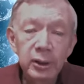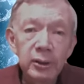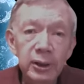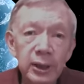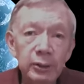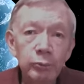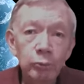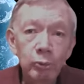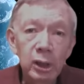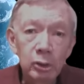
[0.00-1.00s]
And
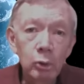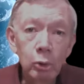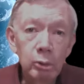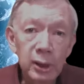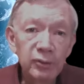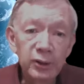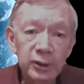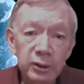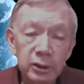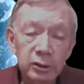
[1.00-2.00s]
while Gore, I
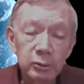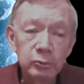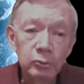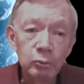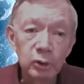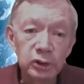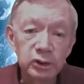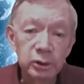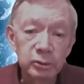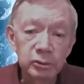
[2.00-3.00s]
think,
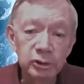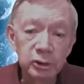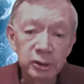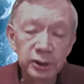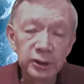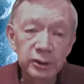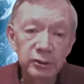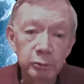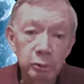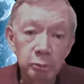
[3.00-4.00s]
was certainly
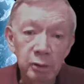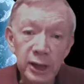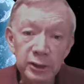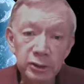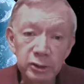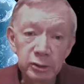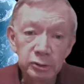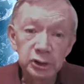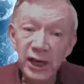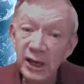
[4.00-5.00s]
right to
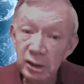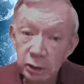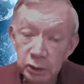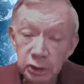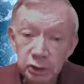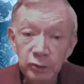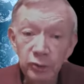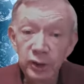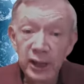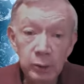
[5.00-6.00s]
challenge
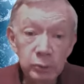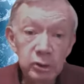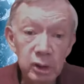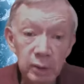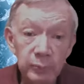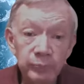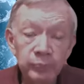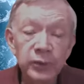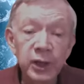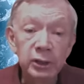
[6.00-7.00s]
the outcome
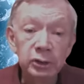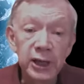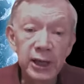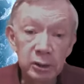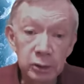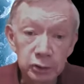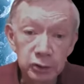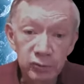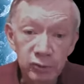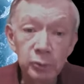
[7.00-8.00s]
and challenge
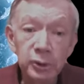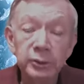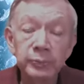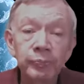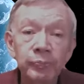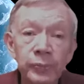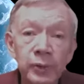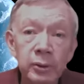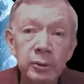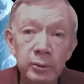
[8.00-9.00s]
the voting,
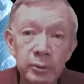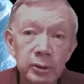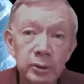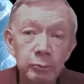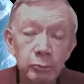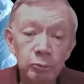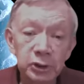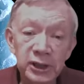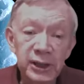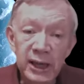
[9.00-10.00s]

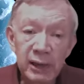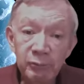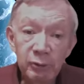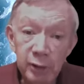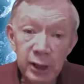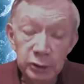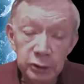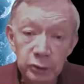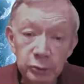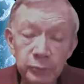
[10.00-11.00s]
which he had every right to
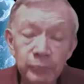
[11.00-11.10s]
do,